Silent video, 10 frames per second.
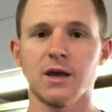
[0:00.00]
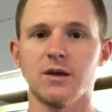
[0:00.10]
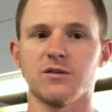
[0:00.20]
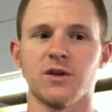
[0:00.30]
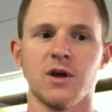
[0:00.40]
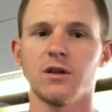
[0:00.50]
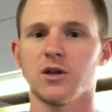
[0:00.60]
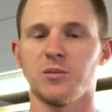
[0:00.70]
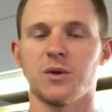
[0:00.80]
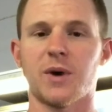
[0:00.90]
is a
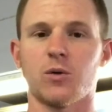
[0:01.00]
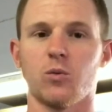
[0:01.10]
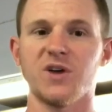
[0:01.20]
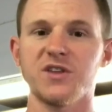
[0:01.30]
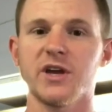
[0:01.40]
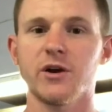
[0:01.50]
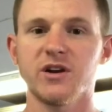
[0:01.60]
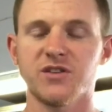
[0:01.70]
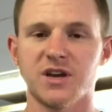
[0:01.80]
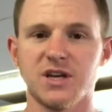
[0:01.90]
little bit about what the gear
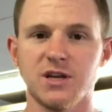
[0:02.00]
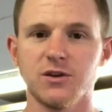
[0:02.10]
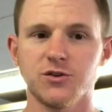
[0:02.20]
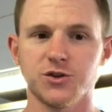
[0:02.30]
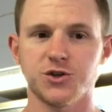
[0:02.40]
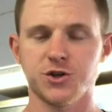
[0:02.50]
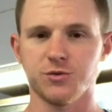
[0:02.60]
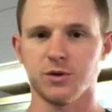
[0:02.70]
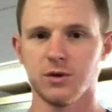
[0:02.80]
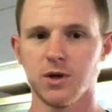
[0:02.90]
is I need to
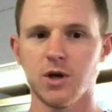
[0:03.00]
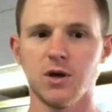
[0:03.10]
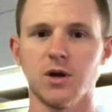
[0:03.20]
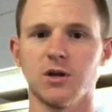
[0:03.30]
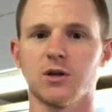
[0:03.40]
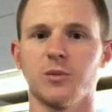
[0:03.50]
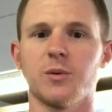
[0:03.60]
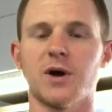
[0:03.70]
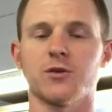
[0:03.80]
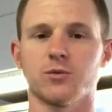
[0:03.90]
shoot, a little bit
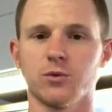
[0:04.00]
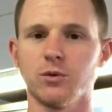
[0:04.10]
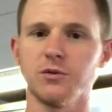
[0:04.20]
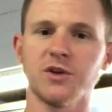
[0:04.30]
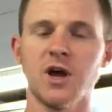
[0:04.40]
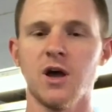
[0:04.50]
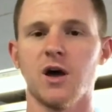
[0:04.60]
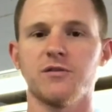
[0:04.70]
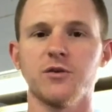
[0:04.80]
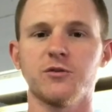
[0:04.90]
about the rules,
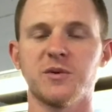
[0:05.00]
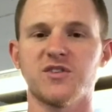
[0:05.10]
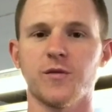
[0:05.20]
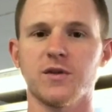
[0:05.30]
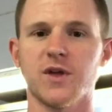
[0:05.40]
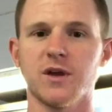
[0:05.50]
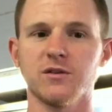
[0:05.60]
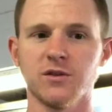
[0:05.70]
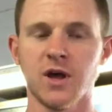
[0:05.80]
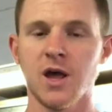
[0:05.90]
a few specific
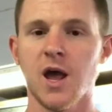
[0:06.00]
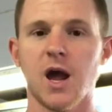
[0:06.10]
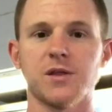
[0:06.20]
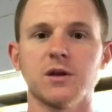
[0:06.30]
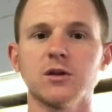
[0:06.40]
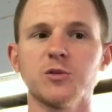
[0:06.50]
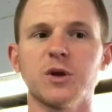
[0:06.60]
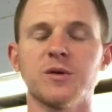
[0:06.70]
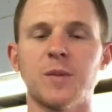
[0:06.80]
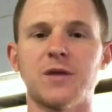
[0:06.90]
things, and then a little
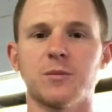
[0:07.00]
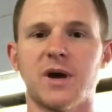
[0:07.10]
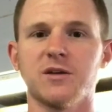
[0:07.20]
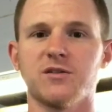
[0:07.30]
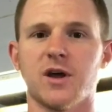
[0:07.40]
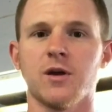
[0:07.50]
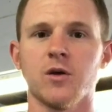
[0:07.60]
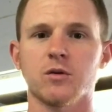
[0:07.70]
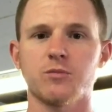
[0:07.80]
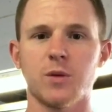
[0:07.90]
bit about the mindset.
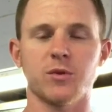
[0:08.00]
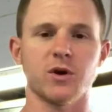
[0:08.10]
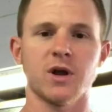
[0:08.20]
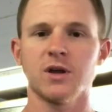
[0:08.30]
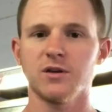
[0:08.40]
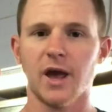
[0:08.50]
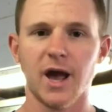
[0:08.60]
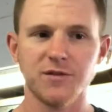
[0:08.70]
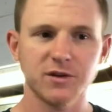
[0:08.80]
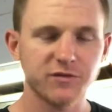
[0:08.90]
Remember,
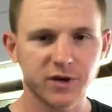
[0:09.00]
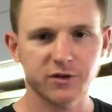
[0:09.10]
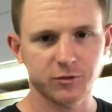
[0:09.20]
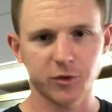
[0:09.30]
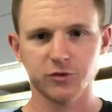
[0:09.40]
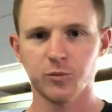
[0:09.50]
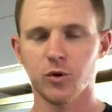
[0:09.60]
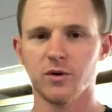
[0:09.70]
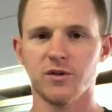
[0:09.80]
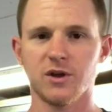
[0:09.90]
having fun is the most
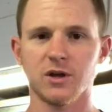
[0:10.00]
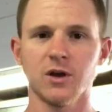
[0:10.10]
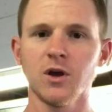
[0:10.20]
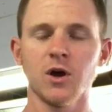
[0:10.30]
important thing,